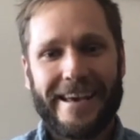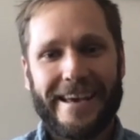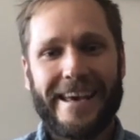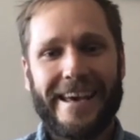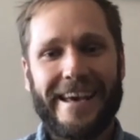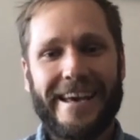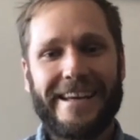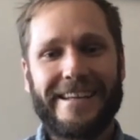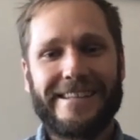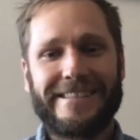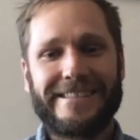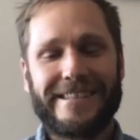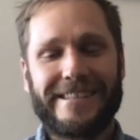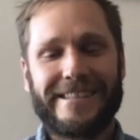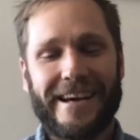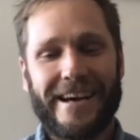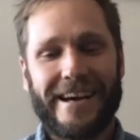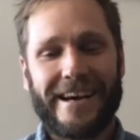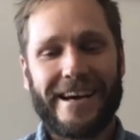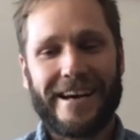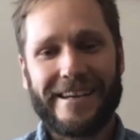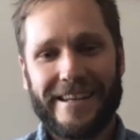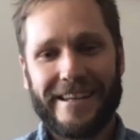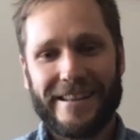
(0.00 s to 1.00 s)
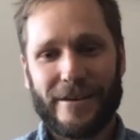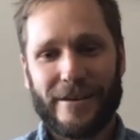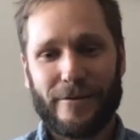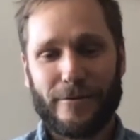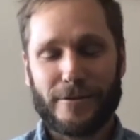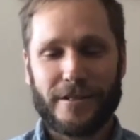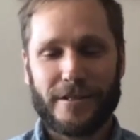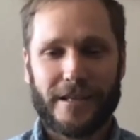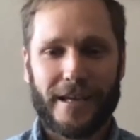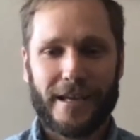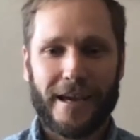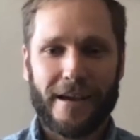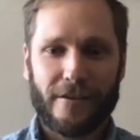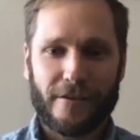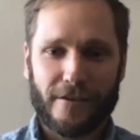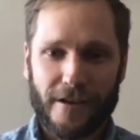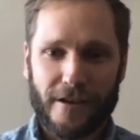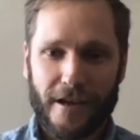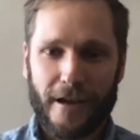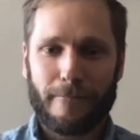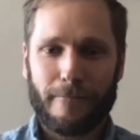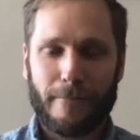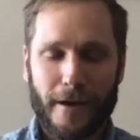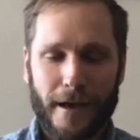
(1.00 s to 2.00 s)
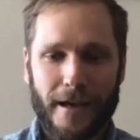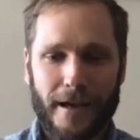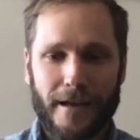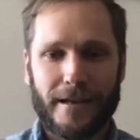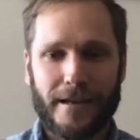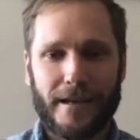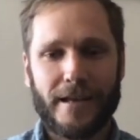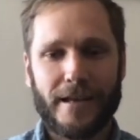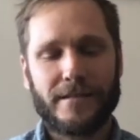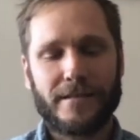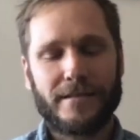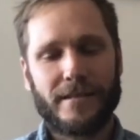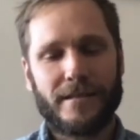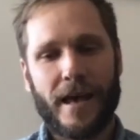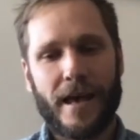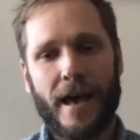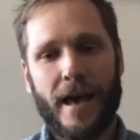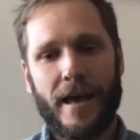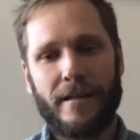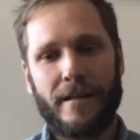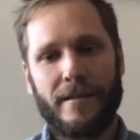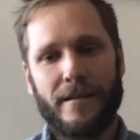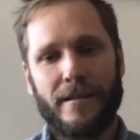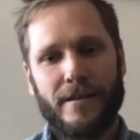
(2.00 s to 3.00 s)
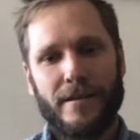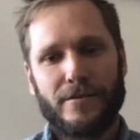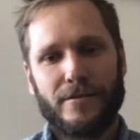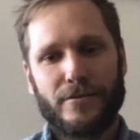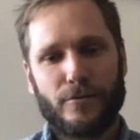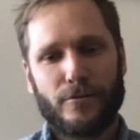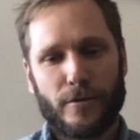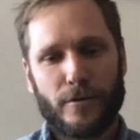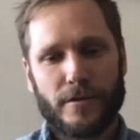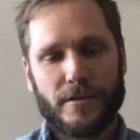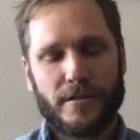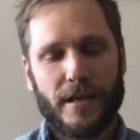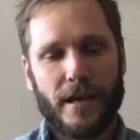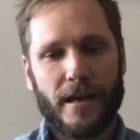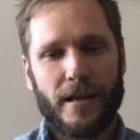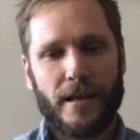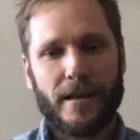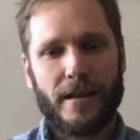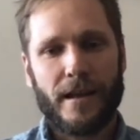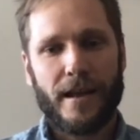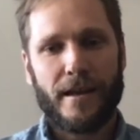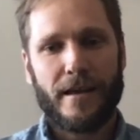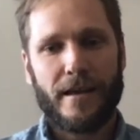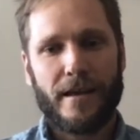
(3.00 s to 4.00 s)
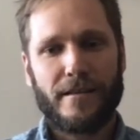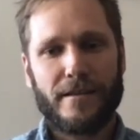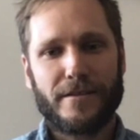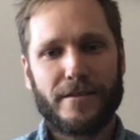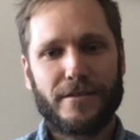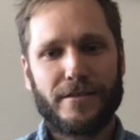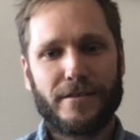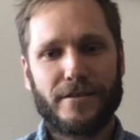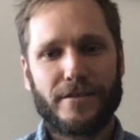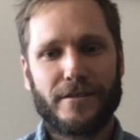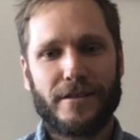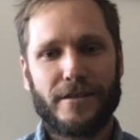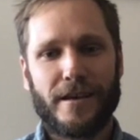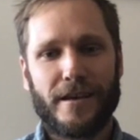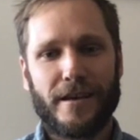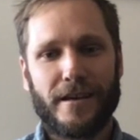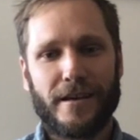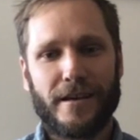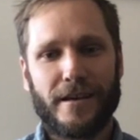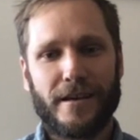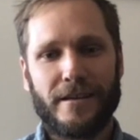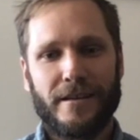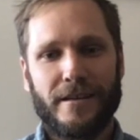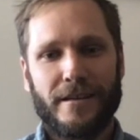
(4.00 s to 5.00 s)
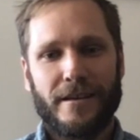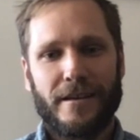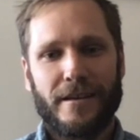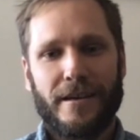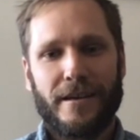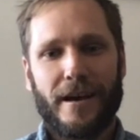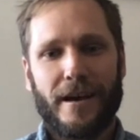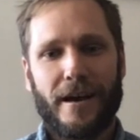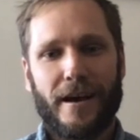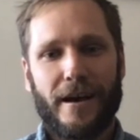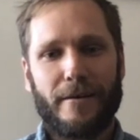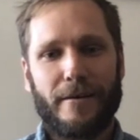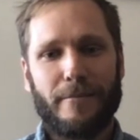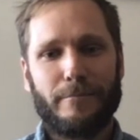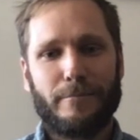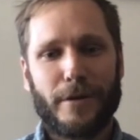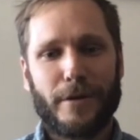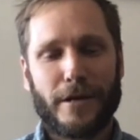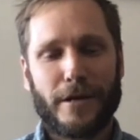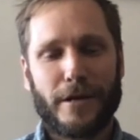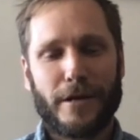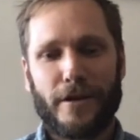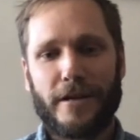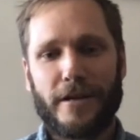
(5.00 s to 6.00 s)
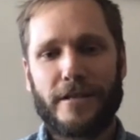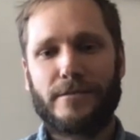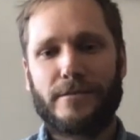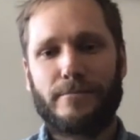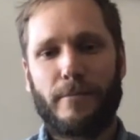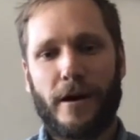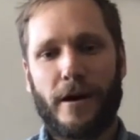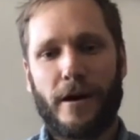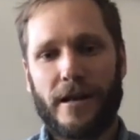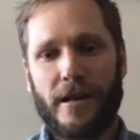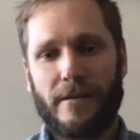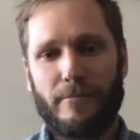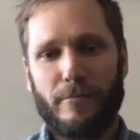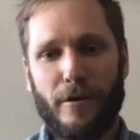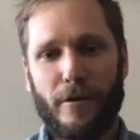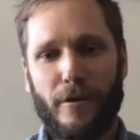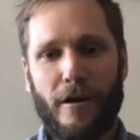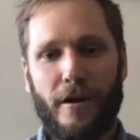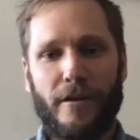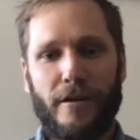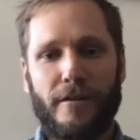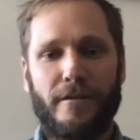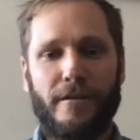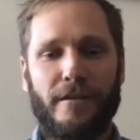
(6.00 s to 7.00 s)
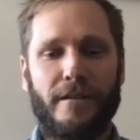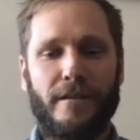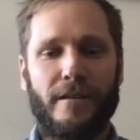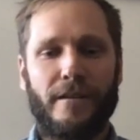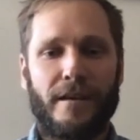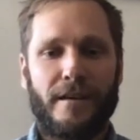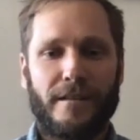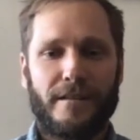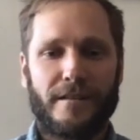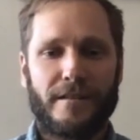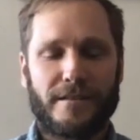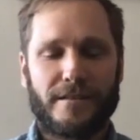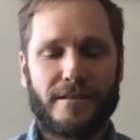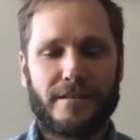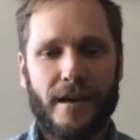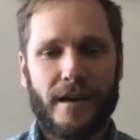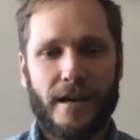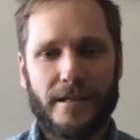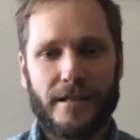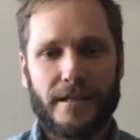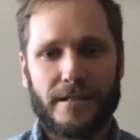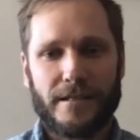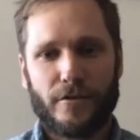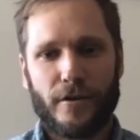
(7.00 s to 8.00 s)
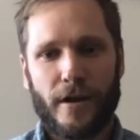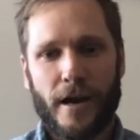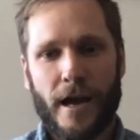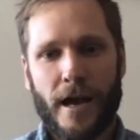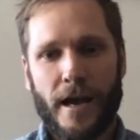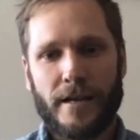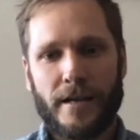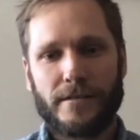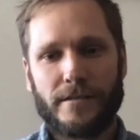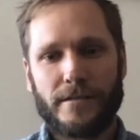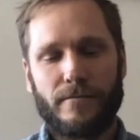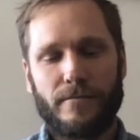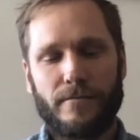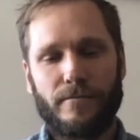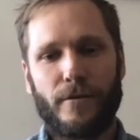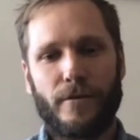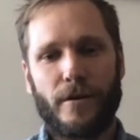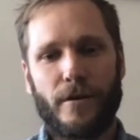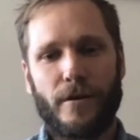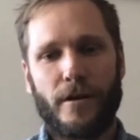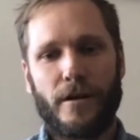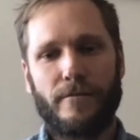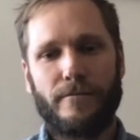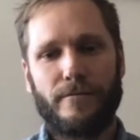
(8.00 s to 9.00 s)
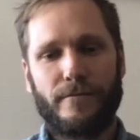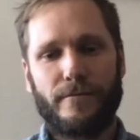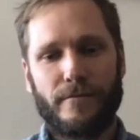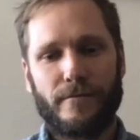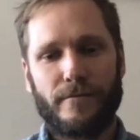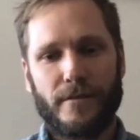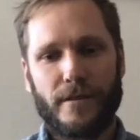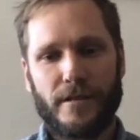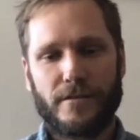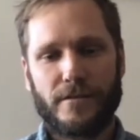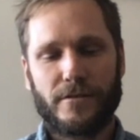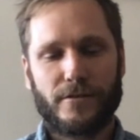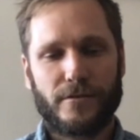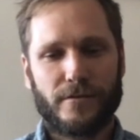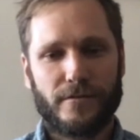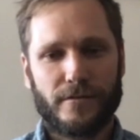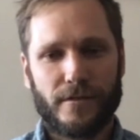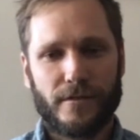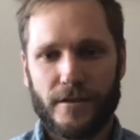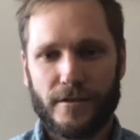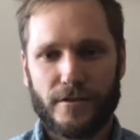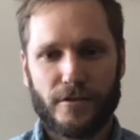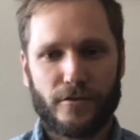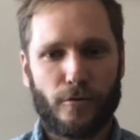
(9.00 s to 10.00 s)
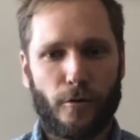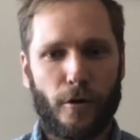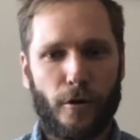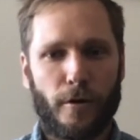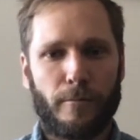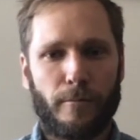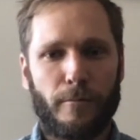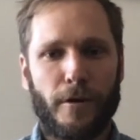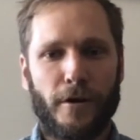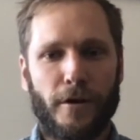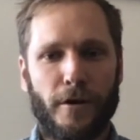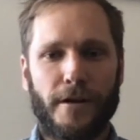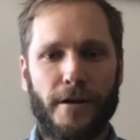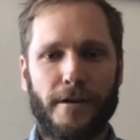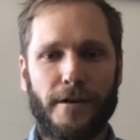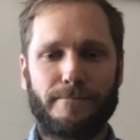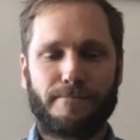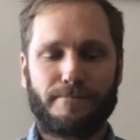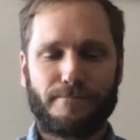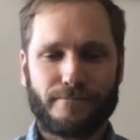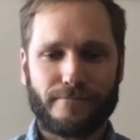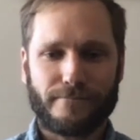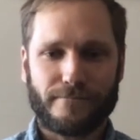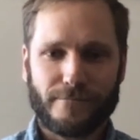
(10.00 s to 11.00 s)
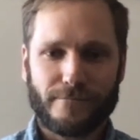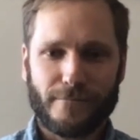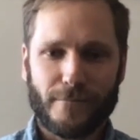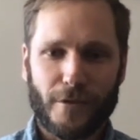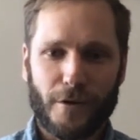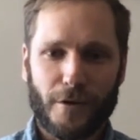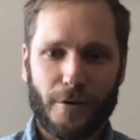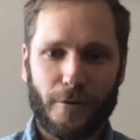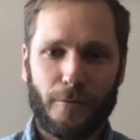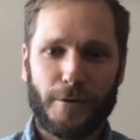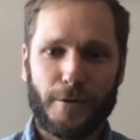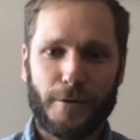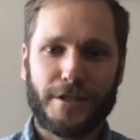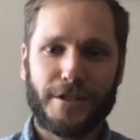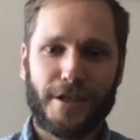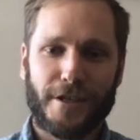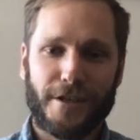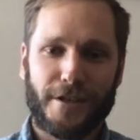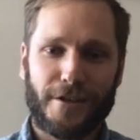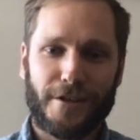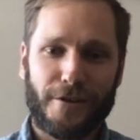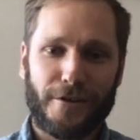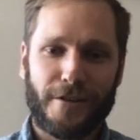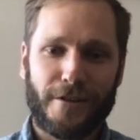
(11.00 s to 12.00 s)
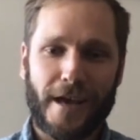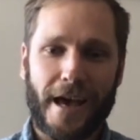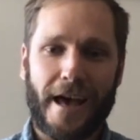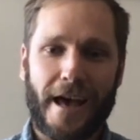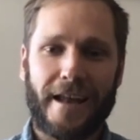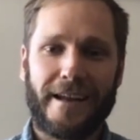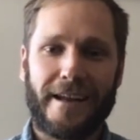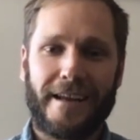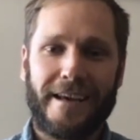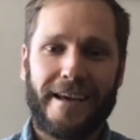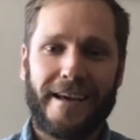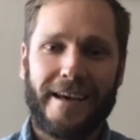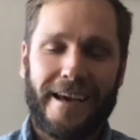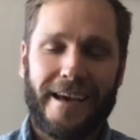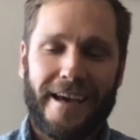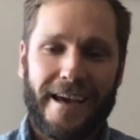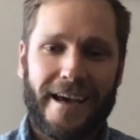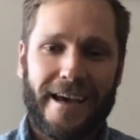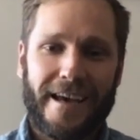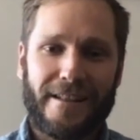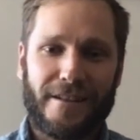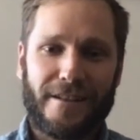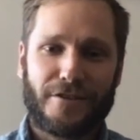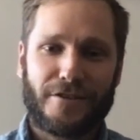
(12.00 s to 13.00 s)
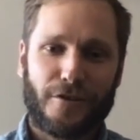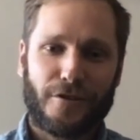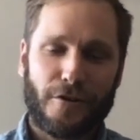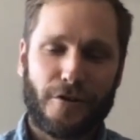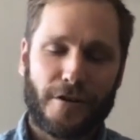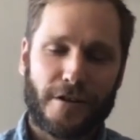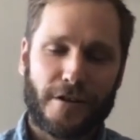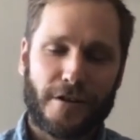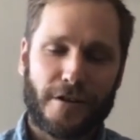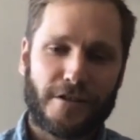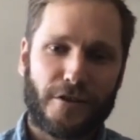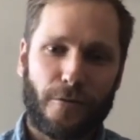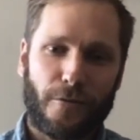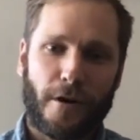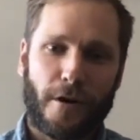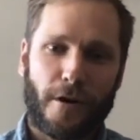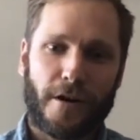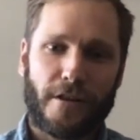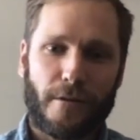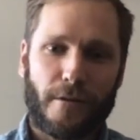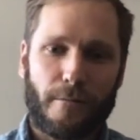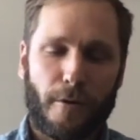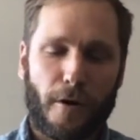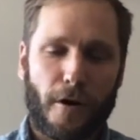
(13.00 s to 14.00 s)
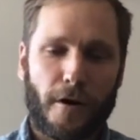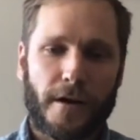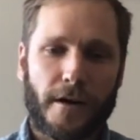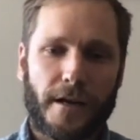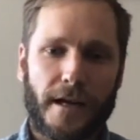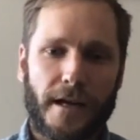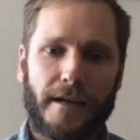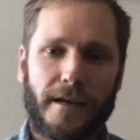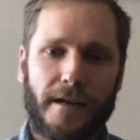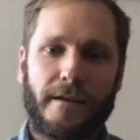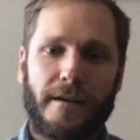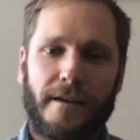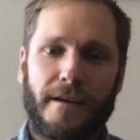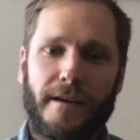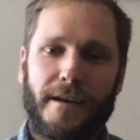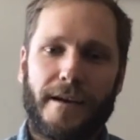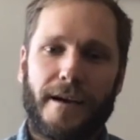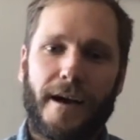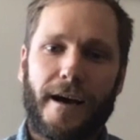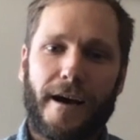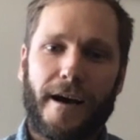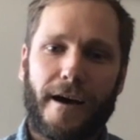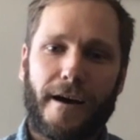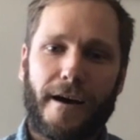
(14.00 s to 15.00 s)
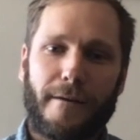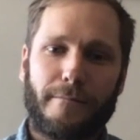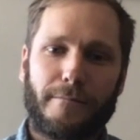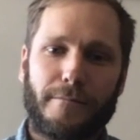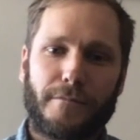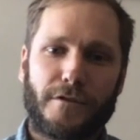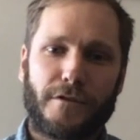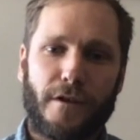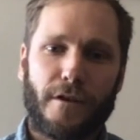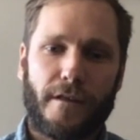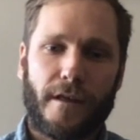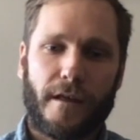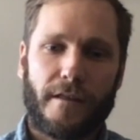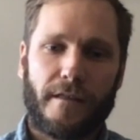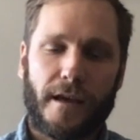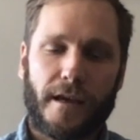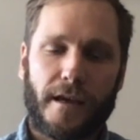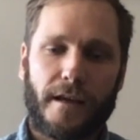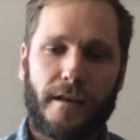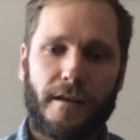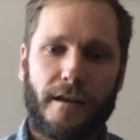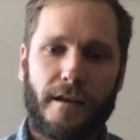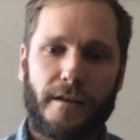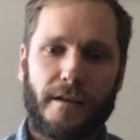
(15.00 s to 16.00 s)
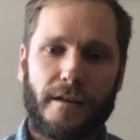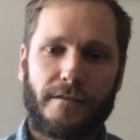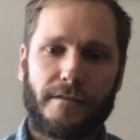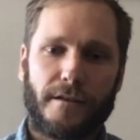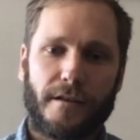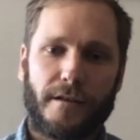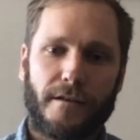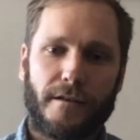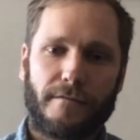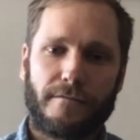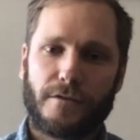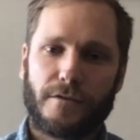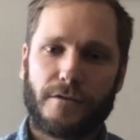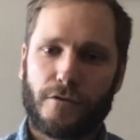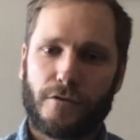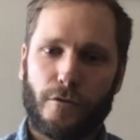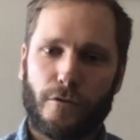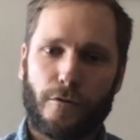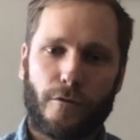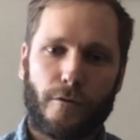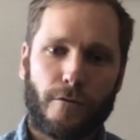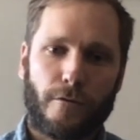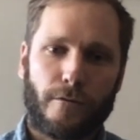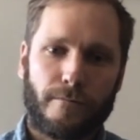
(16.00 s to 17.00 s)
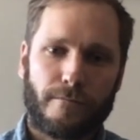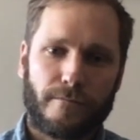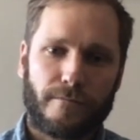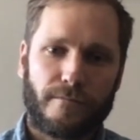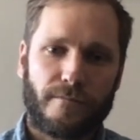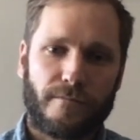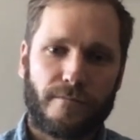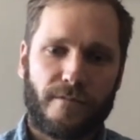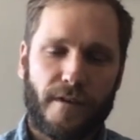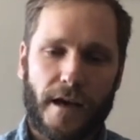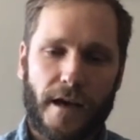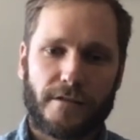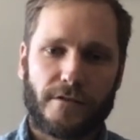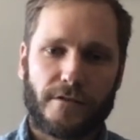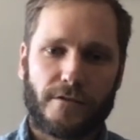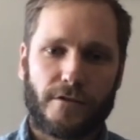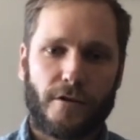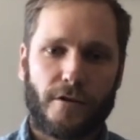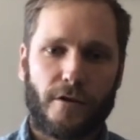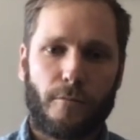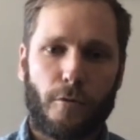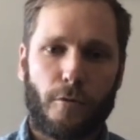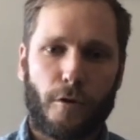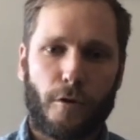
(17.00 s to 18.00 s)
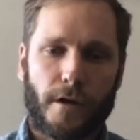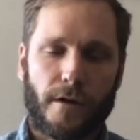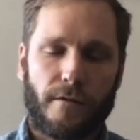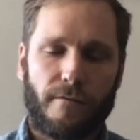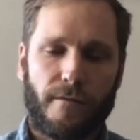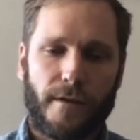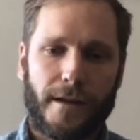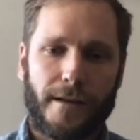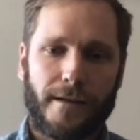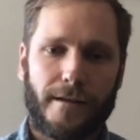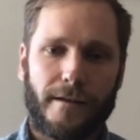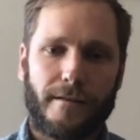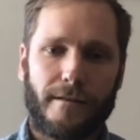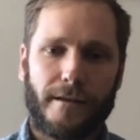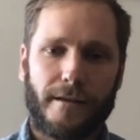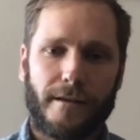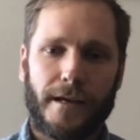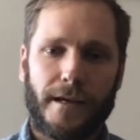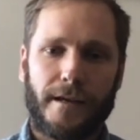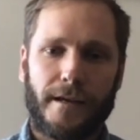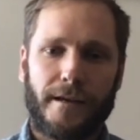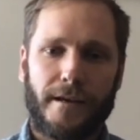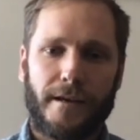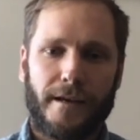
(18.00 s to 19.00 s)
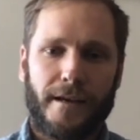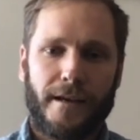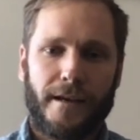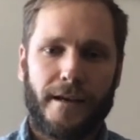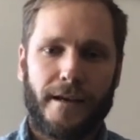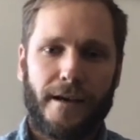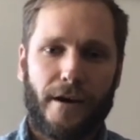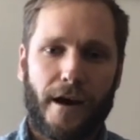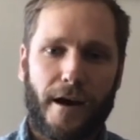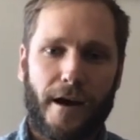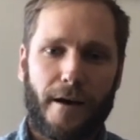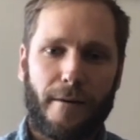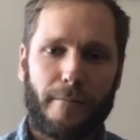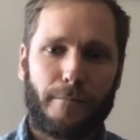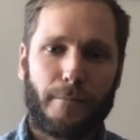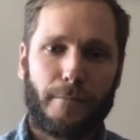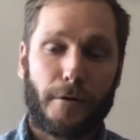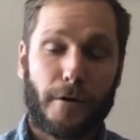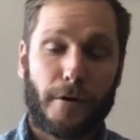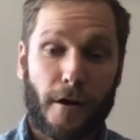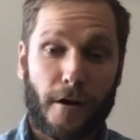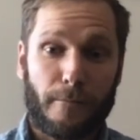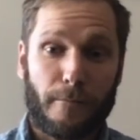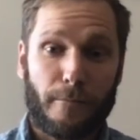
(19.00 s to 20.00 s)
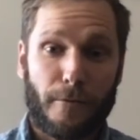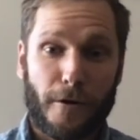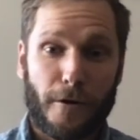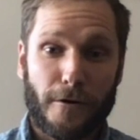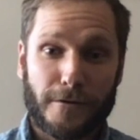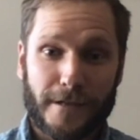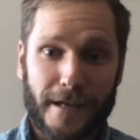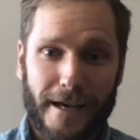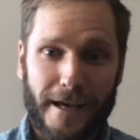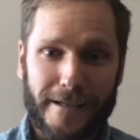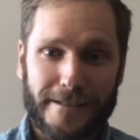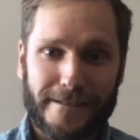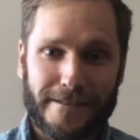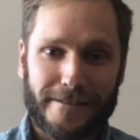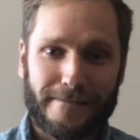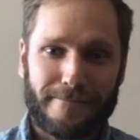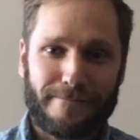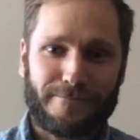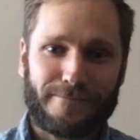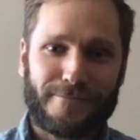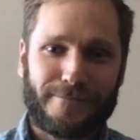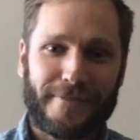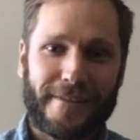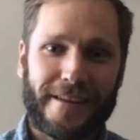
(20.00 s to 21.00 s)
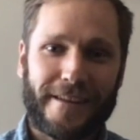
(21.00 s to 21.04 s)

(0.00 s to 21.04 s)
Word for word: And uh, and there was a counter campaign against that, sort of saying, hey, this is the um, picturesque spot of Broughton, this nice grass in front of this historic building. We shouldn't do that. And the students who wanted the parking um, so that they could get to school faster or more conveniently um, put on a protest.